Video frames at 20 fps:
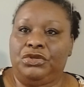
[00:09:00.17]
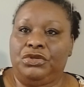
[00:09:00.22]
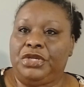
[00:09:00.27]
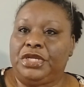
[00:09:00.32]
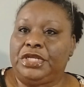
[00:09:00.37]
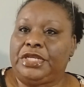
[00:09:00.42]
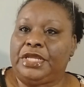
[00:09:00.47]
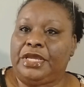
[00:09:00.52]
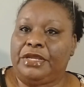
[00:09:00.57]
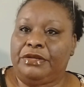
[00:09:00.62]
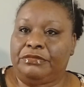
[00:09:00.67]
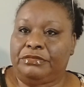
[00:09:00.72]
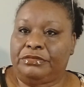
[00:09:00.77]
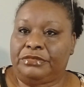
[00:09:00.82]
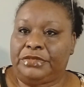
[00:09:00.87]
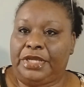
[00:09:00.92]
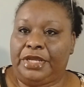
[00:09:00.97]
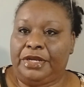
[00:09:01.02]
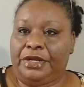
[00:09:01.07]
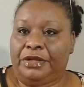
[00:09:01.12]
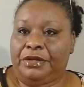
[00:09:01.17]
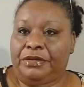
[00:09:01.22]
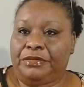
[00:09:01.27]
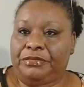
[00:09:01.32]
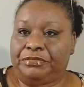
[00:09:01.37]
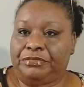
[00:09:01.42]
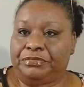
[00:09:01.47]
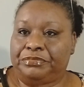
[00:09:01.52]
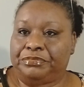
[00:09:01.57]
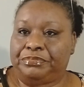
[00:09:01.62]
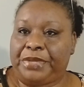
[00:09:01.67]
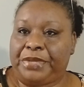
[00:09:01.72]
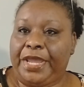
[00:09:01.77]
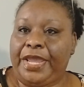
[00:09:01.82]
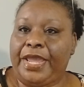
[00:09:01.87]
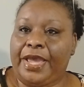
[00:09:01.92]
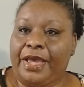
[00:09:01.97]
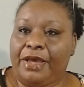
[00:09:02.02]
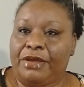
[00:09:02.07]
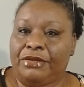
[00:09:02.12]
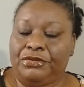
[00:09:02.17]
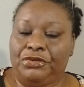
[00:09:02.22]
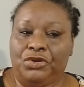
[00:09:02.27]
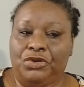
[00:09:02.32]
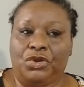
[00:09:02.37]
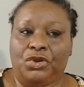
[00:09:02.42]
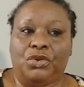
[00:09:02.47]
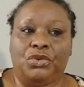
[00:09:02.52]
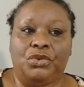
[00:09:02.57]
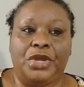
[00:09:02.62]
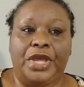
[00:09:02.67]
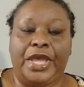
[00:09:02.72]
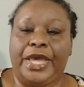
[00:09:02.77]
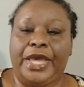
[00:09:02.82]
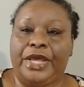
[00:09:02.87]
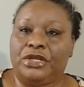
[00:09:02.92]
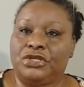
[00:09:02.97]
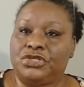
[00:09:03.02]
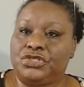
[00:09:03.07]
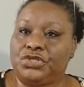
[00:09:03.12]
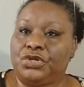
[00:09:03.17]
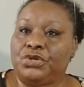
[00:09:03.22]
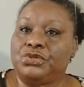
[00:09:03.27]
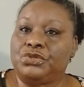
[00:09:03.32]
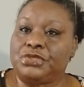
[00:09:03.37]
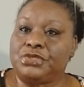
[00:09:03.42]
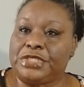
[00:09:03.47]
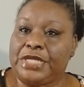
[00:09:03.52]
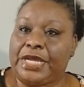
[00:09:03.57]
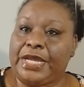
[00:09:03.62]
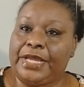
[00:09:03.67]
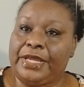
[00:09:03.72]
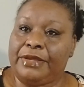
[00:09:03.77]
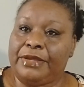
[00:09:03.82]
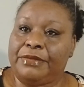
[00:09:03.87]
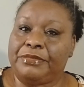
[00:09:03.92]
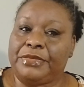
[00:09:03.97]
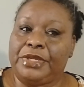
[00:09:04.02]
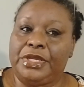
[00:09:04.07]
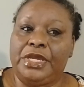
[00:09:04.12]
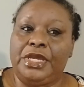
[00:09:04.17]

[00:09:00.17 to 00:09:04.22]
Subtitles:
or you get that payout, at a certain time.